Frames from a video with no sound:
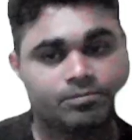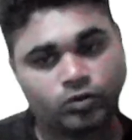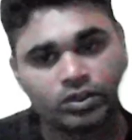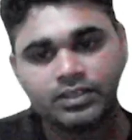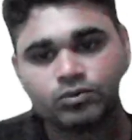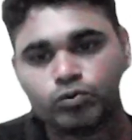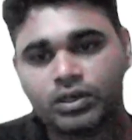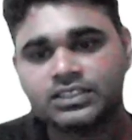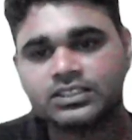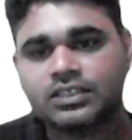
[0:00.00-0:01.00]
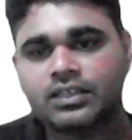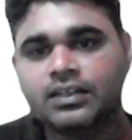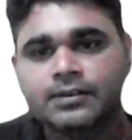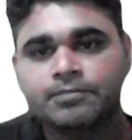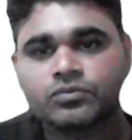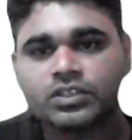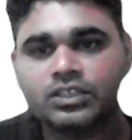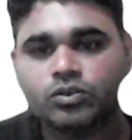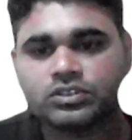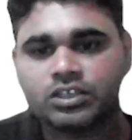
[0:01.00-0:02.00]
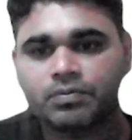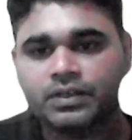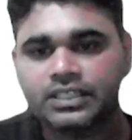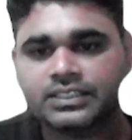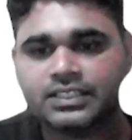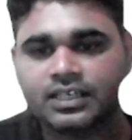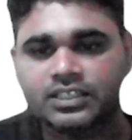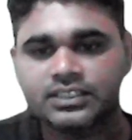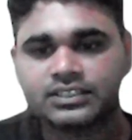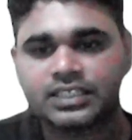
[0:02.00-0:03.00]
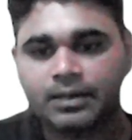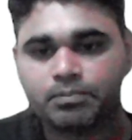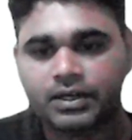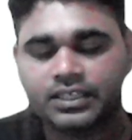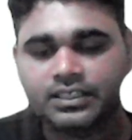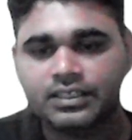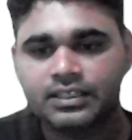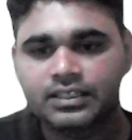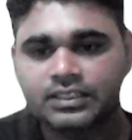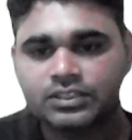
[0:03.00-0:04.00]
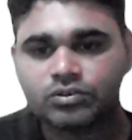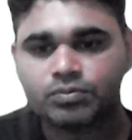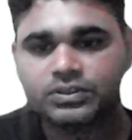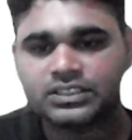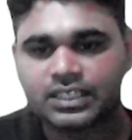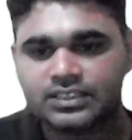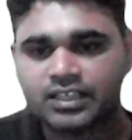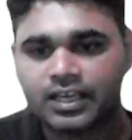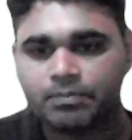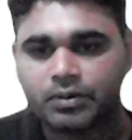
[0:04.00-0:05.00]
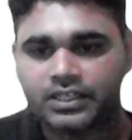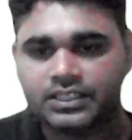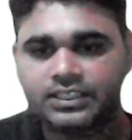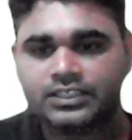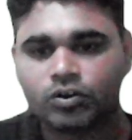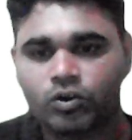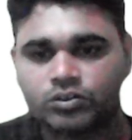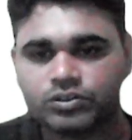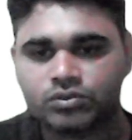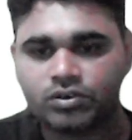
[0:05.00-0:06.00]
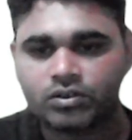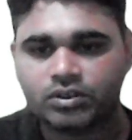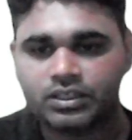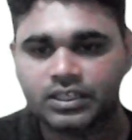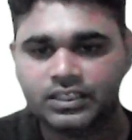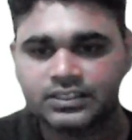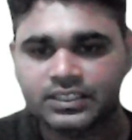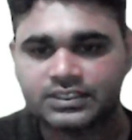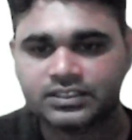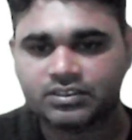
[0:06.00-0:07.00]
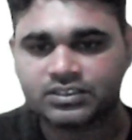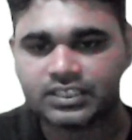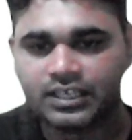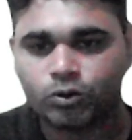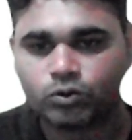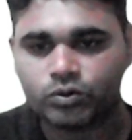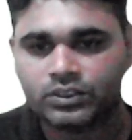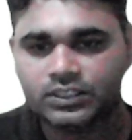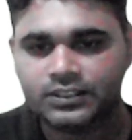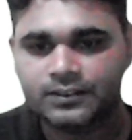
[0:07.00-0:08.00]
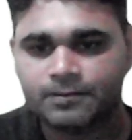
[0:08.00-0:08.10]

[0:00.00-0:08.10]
Okay. One is the eosinophil, it releases heparin. So besides the heparin, it also releases the serotonin